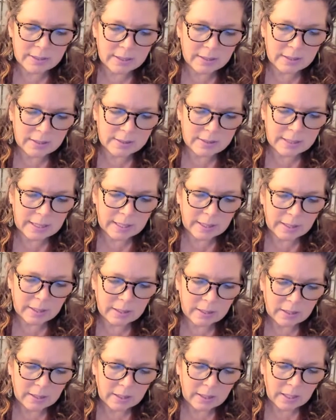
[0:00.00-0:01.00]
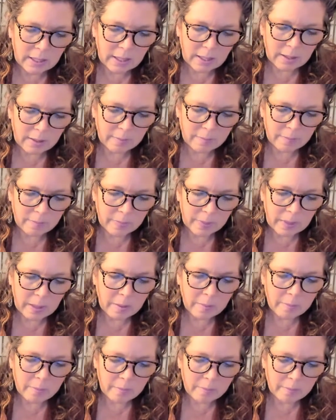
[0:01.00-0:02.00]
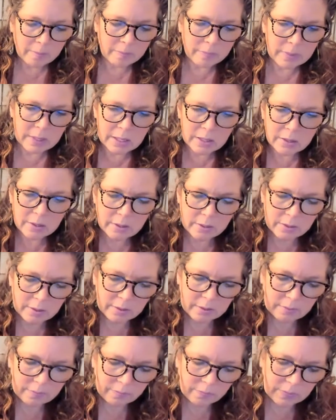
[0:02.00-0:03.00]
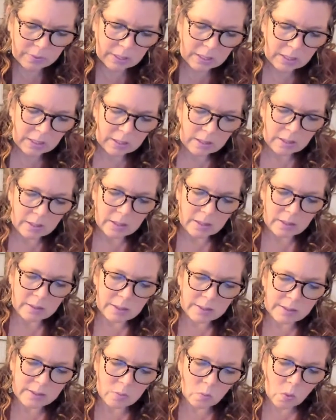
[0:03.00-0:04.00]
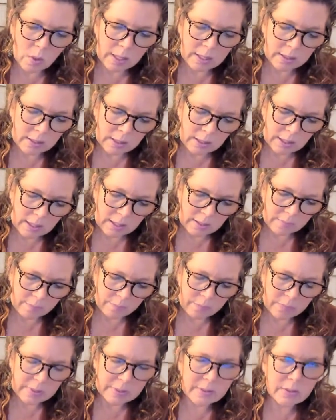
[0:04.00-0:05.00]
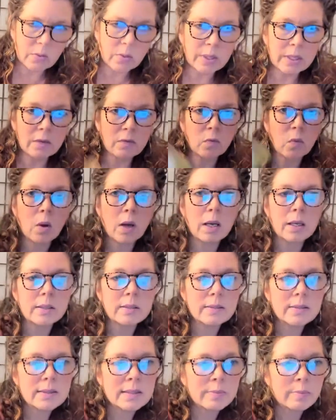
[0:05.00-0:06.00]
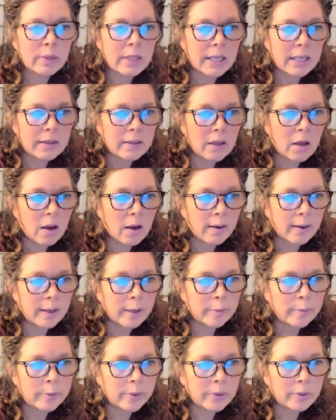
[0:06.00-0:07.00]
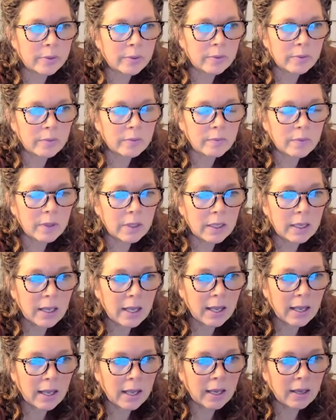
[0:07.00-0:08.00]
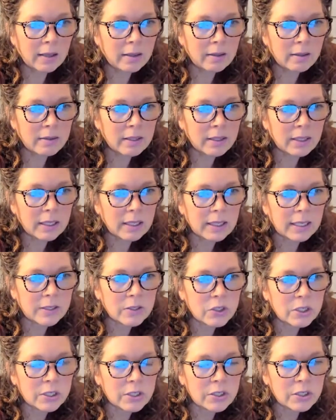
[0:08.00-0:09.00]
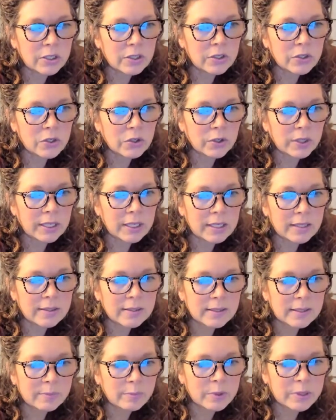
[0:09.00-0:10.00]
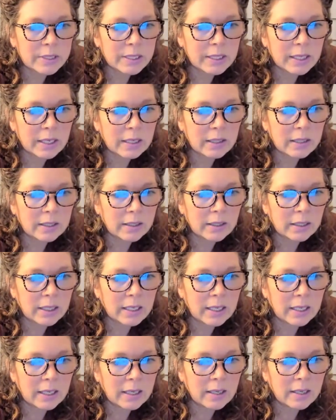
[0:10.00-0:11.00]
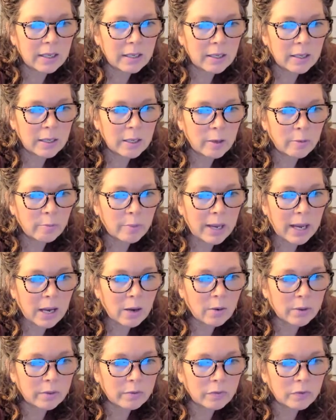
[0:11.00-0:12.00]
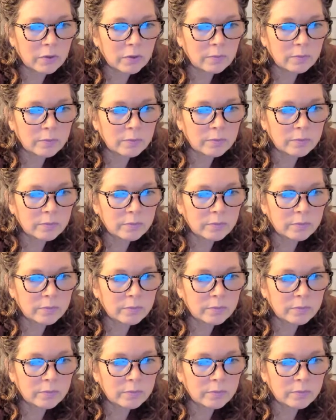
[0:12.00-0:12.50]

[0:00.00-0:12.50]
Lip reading: in this deck. Here, this one, this Queen of Wands playing the harp, and the connection to the trees is particularly powerful.